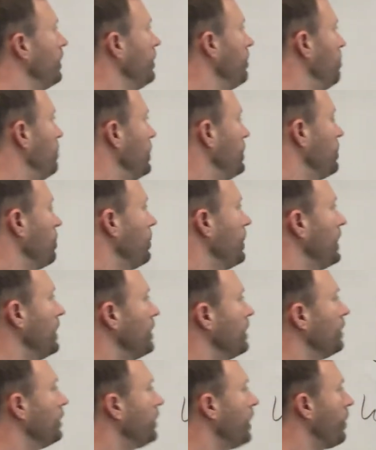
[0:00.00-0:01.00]
between
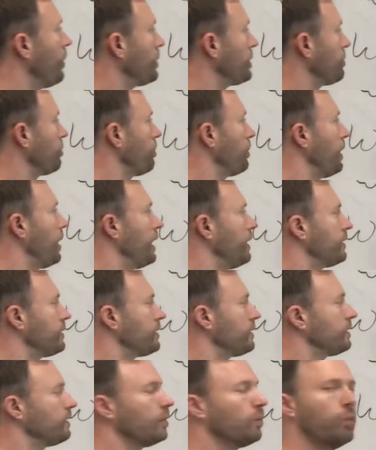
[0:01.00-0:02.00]
the lowest price
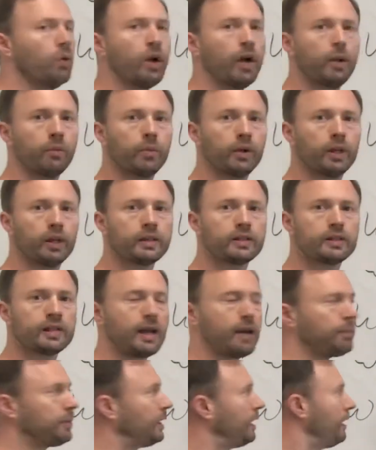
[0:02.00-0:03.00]
that Juan would
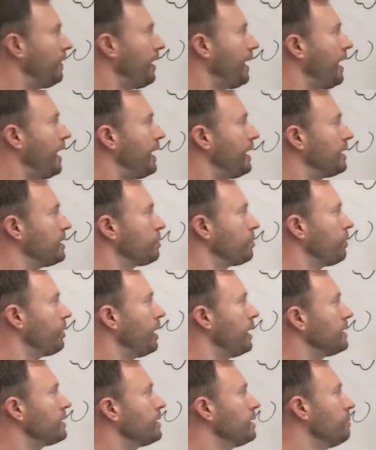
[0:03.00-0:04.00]
accept and the highest
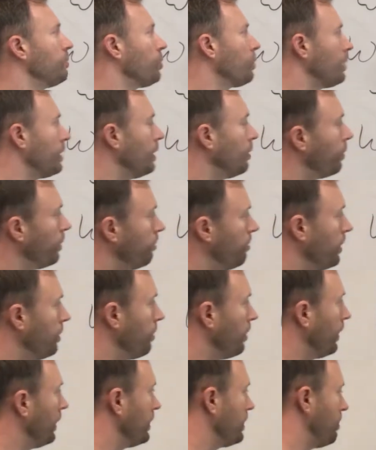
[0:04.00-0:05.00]
price that Maria would be
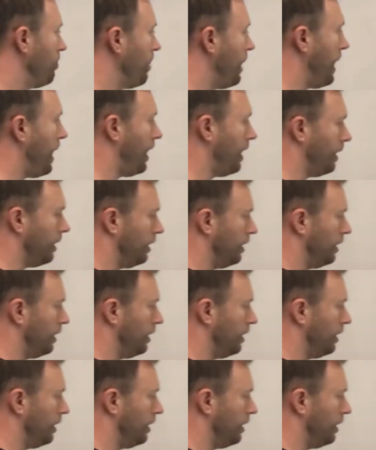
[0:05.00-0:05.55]
willing to pay.